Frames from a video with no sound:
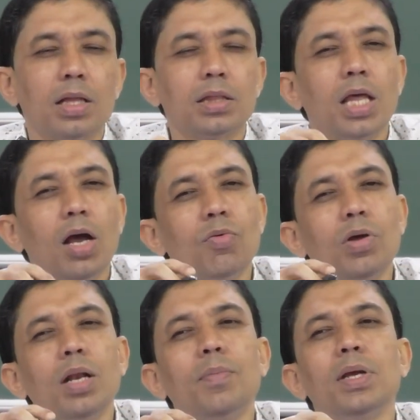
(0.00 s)
they
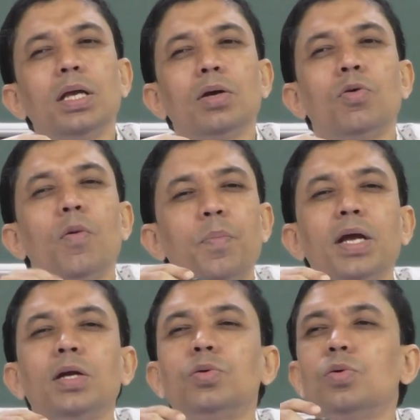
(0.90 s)
will be
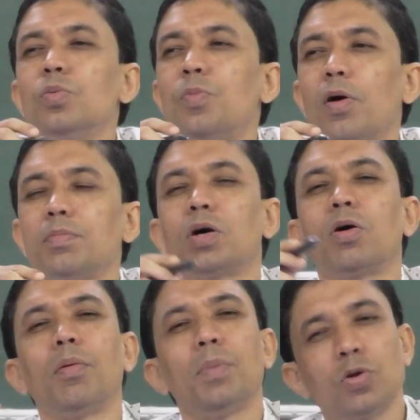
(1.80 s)
hoping to form the
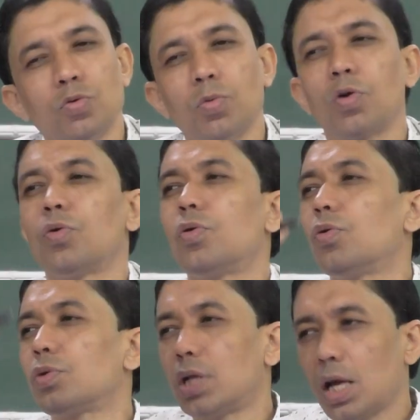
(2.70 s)
government
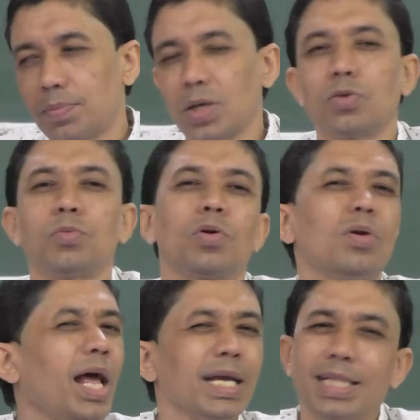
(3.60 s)
tomorrow, day after tomorrow
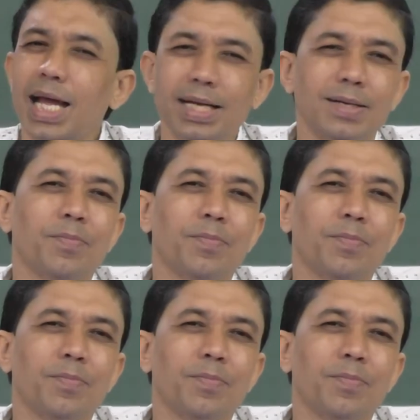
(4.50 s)
like that,